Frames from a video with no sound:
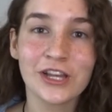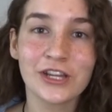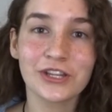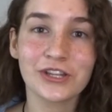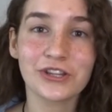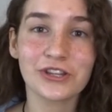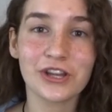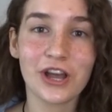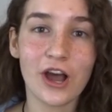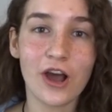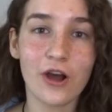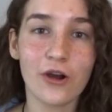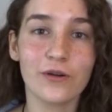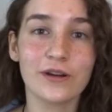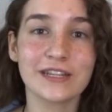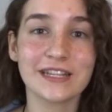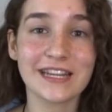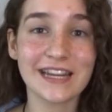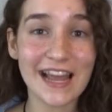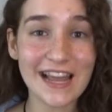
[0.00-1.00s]

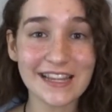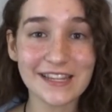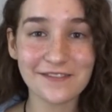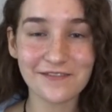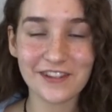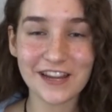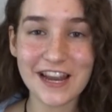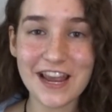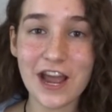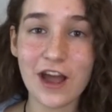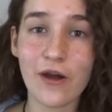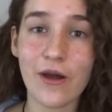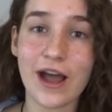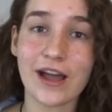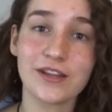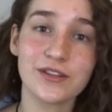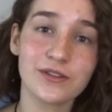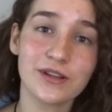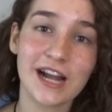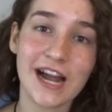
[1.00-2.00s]
So today's video,
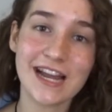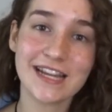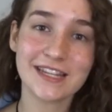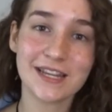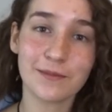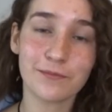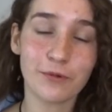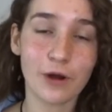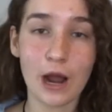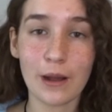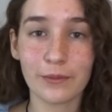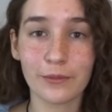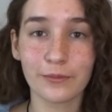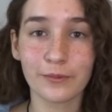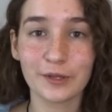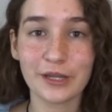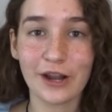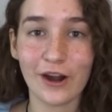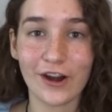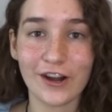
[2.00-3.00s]
as you guys can
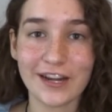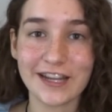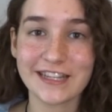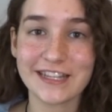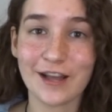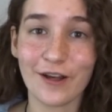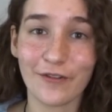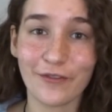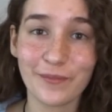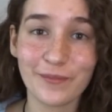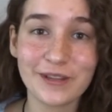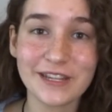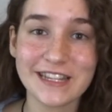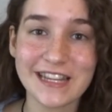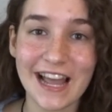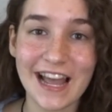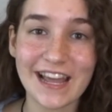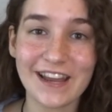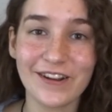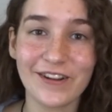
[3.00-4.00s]
probably already tell from the
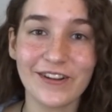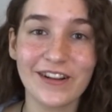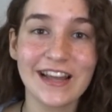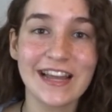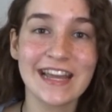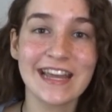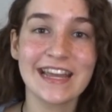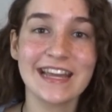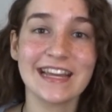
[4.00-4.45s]
title,